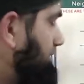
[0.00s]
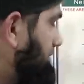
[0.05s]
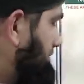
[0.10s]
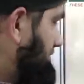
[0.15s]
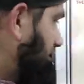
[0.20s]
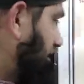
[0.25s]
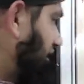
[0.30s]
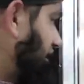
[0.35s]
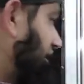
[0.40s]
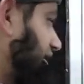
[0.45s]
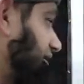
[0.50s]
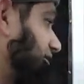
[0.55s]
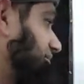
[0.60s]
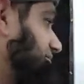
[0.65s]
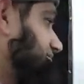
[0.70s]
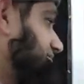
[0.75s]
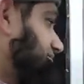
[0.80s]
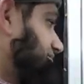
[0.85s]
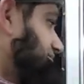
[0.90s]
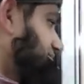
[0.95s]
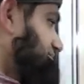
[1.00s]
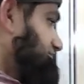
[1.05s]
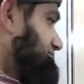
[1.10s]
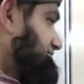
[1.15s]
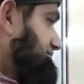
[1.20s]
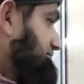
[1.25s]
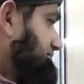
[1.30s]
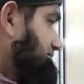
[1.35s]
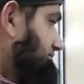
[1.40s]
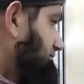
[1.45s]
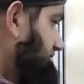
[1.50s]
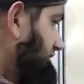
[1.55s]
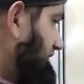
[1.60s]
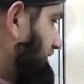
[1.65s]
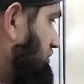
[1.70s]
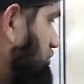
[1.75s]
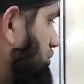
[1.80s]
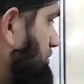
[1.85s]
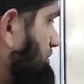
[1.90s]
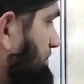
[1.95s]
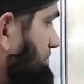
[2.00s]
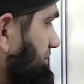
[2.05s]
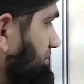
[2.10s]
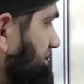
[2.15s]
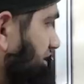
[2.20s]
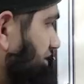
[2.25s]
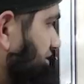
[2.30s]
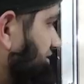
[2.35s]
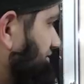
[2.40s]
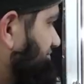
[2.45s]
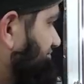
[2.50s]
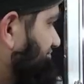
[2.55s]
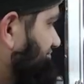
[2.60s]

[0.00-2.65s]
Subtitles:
Okay. Group number 6.